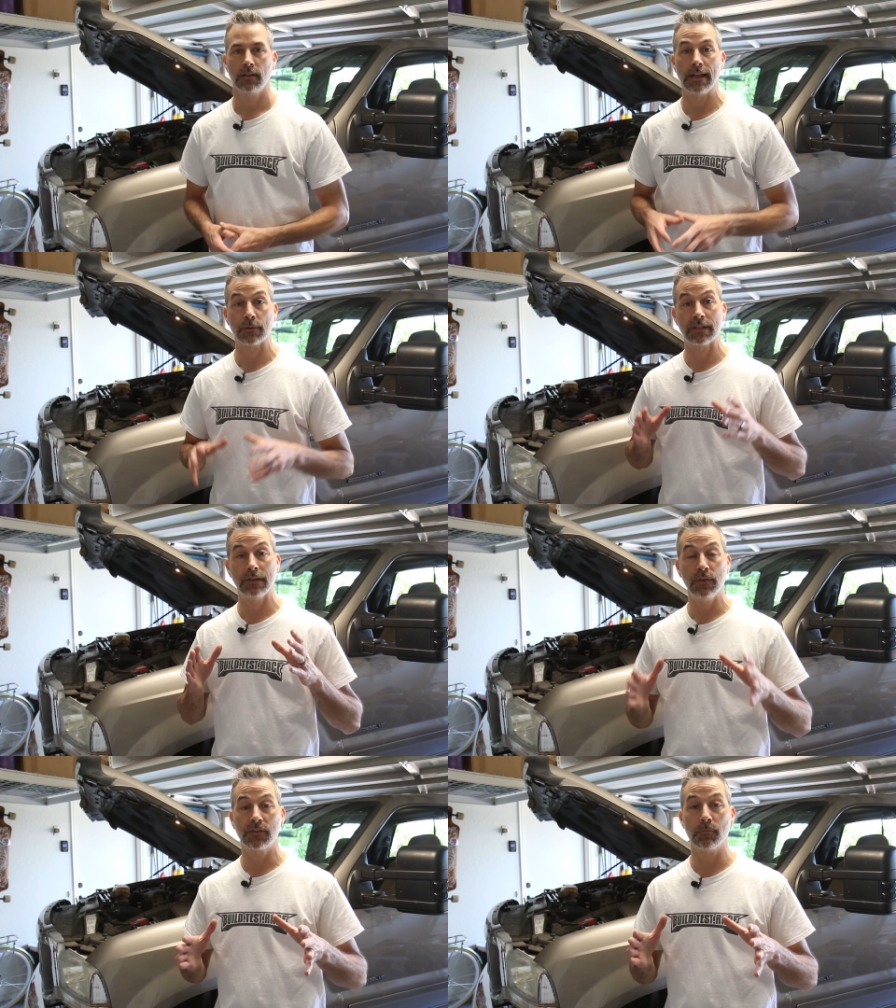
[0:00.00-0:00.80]
Now, to
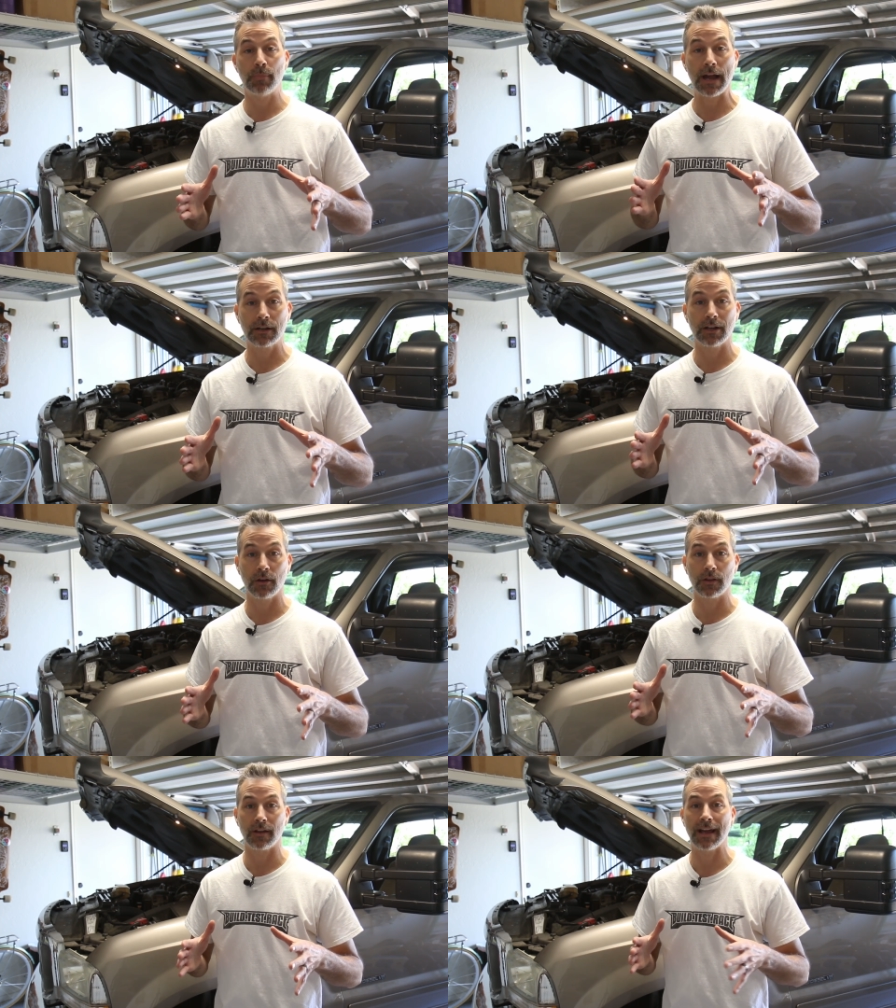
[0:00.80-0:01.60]
give you some
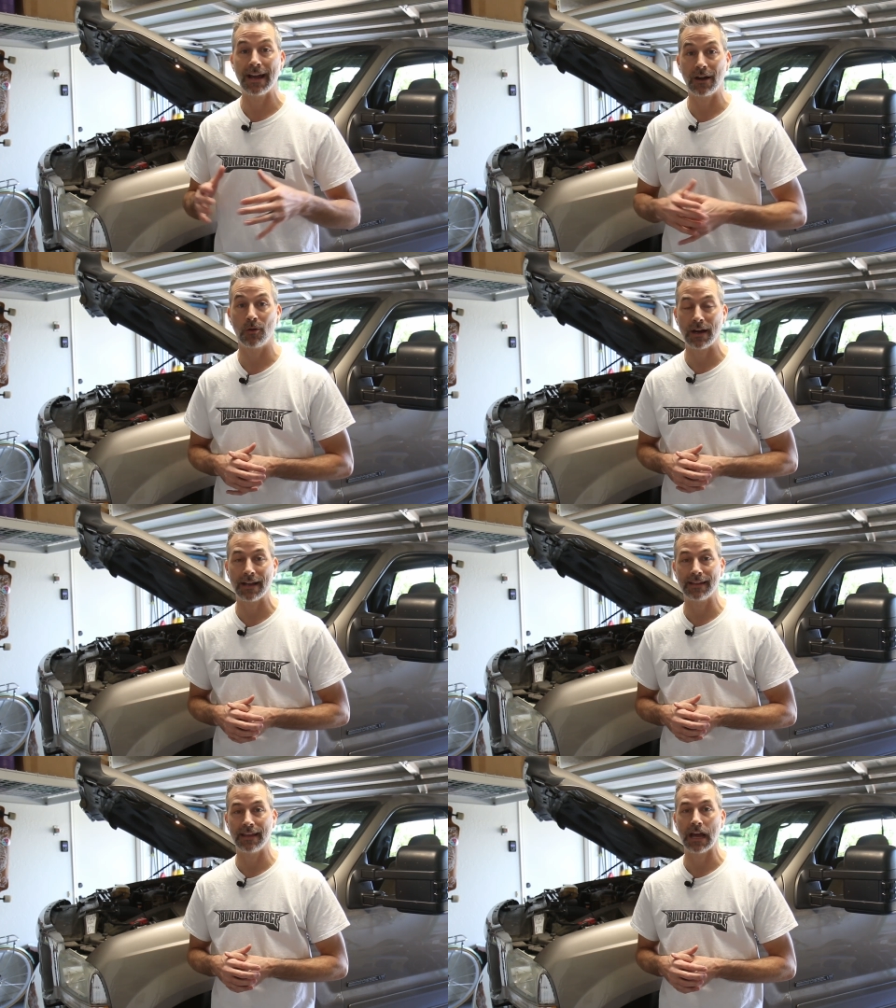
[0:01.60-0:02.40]
background on how
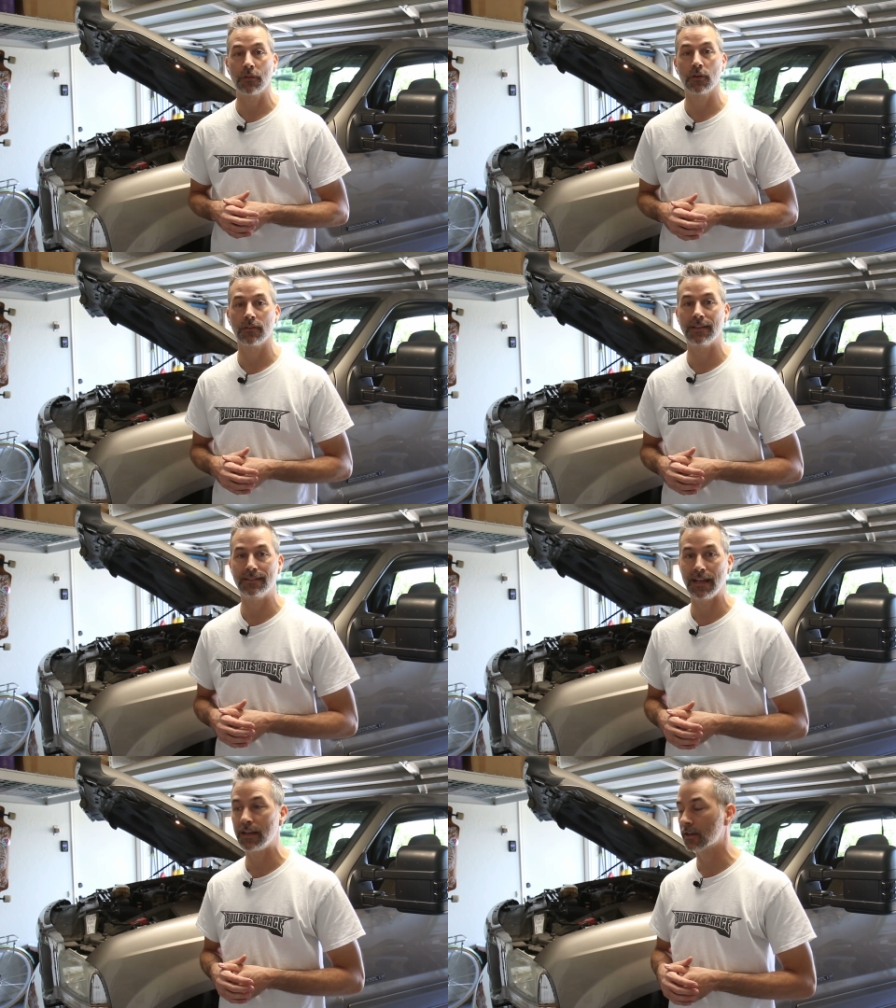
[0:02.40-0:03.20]
I gathered the
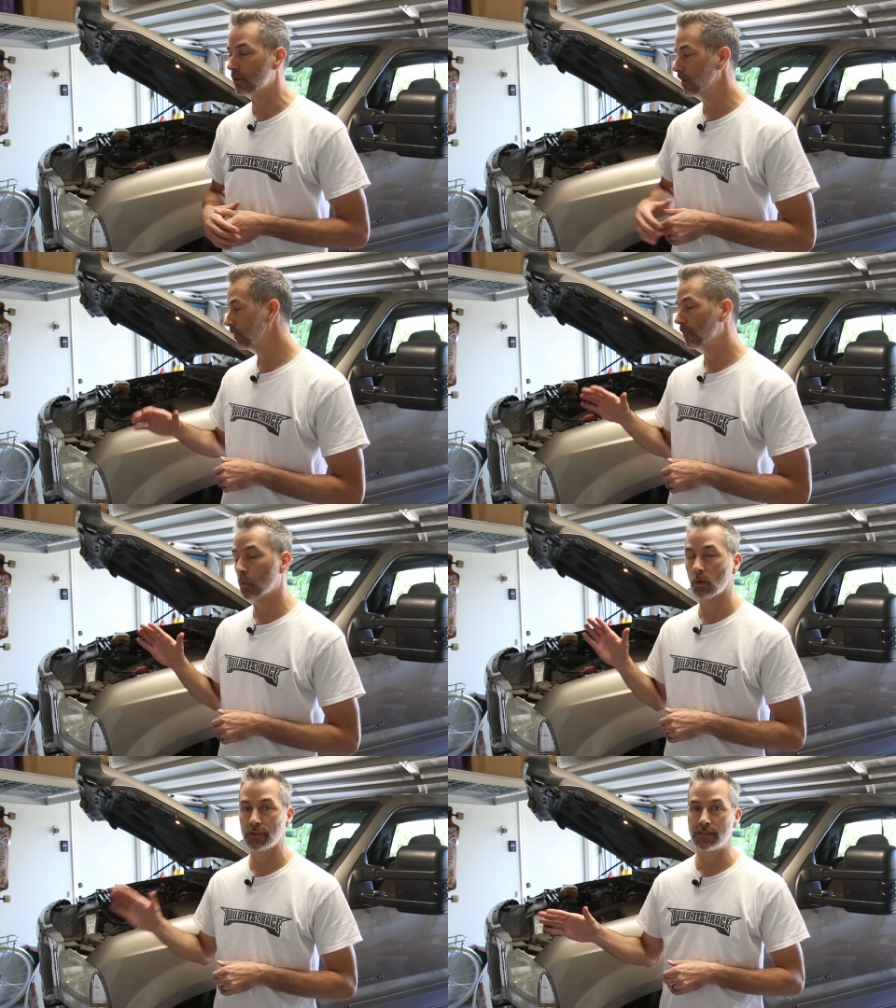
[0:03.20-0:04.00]
data
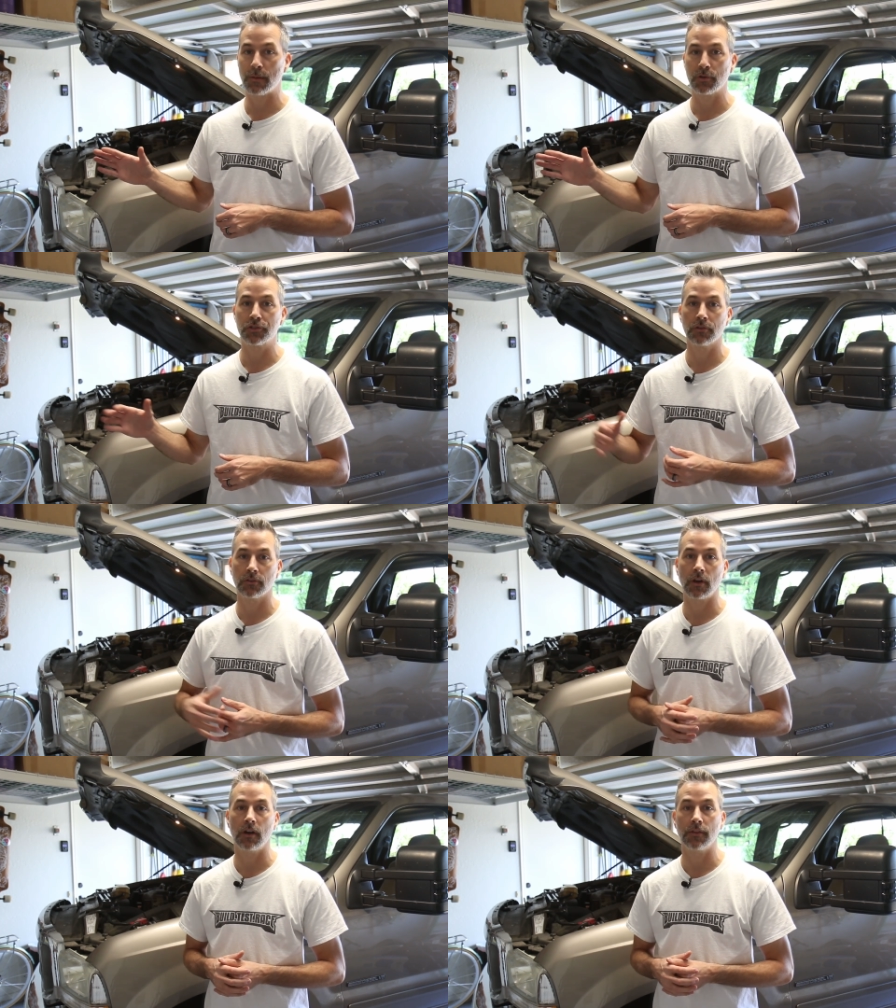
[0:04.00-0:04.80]
for the
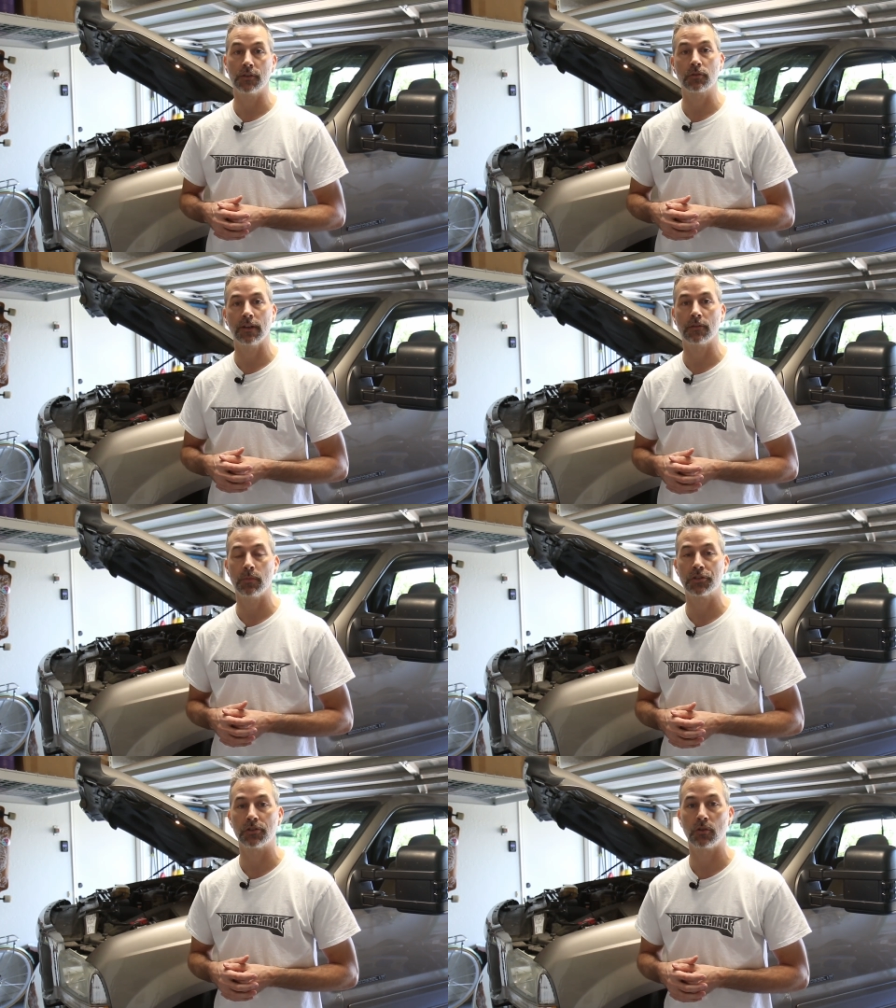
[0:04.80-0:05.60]
temperatures on the
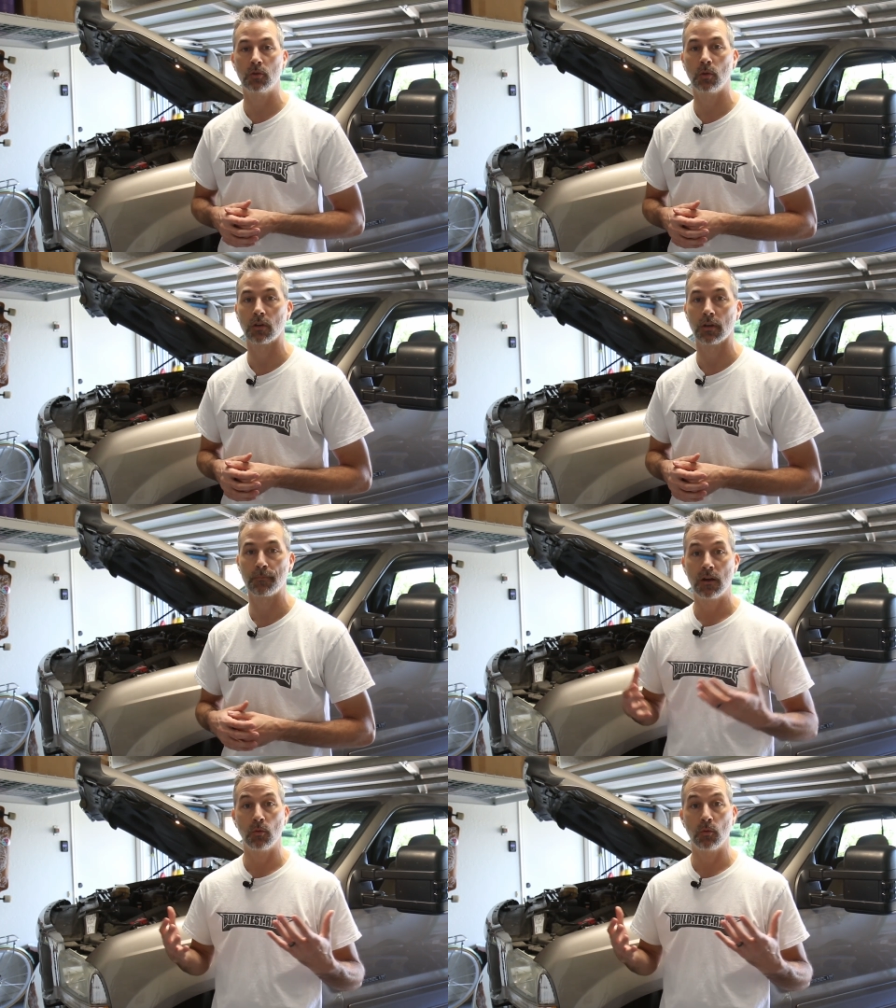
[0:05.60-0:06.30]
transmission cooler.